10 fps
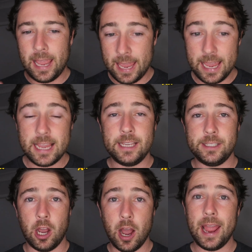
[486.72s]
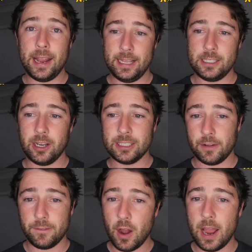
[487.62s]
he's hired these
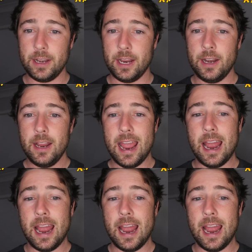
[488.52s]
guys to find it,